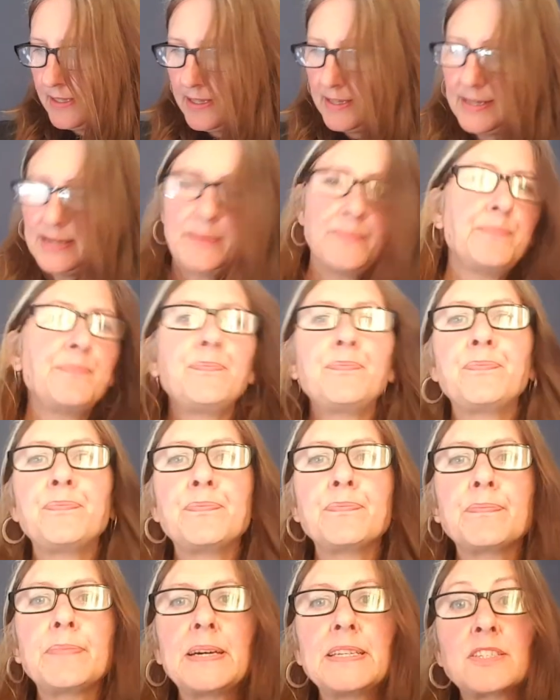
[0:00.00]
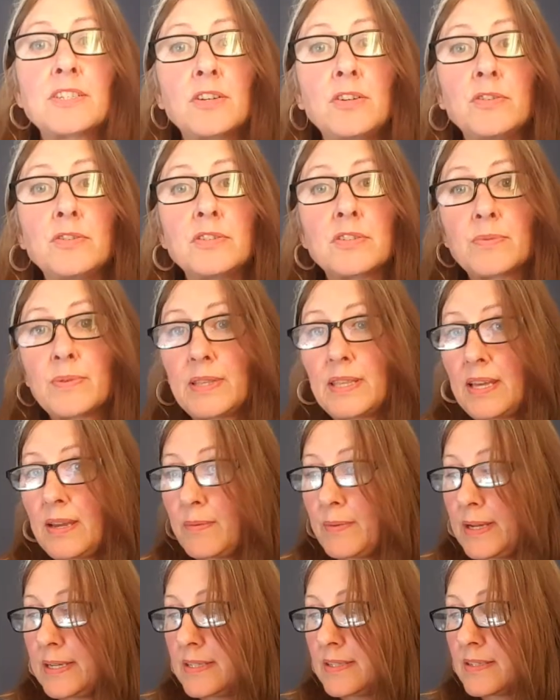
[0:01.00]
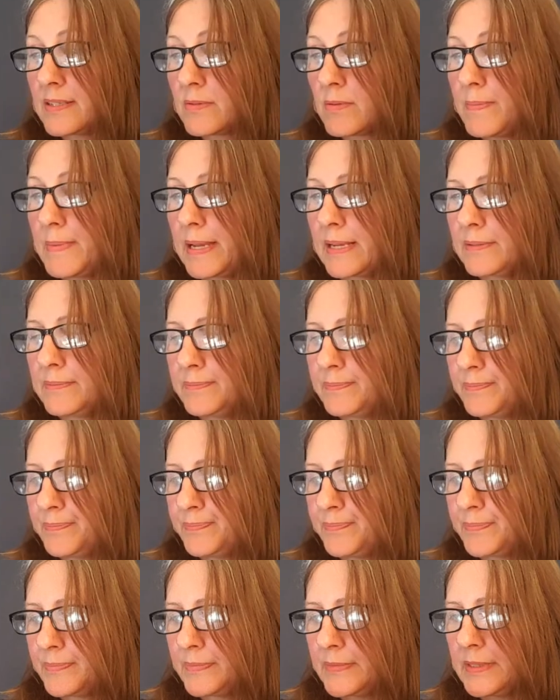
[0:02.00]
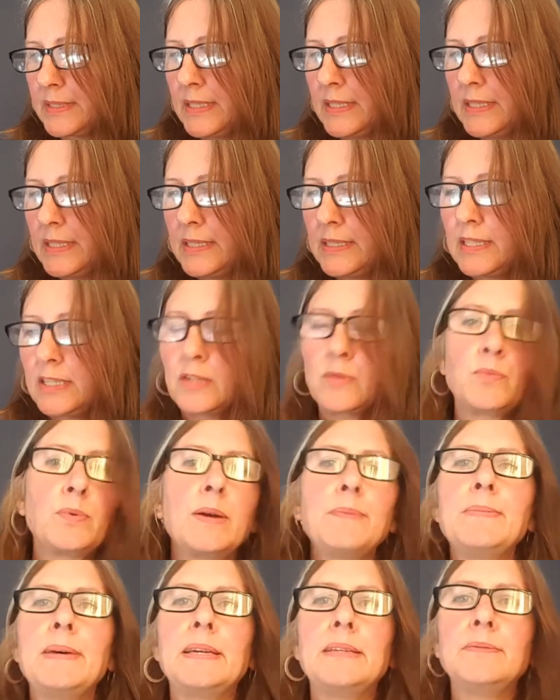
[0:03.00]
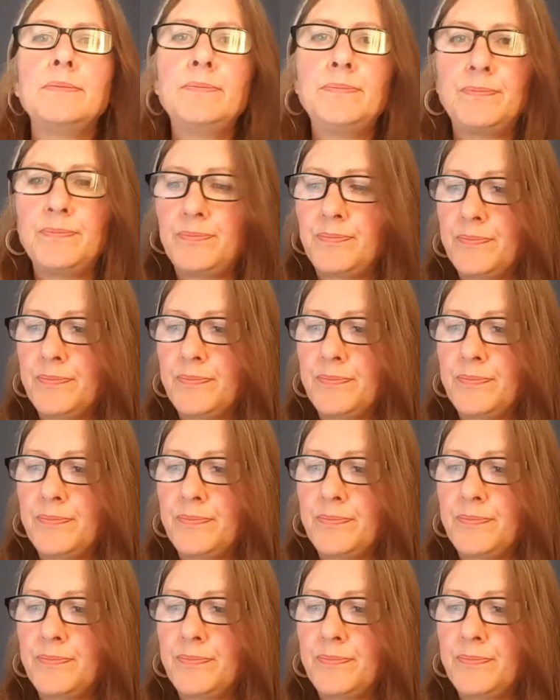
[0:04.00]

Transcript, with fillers: um, pantaloons when they went swimming. Now the women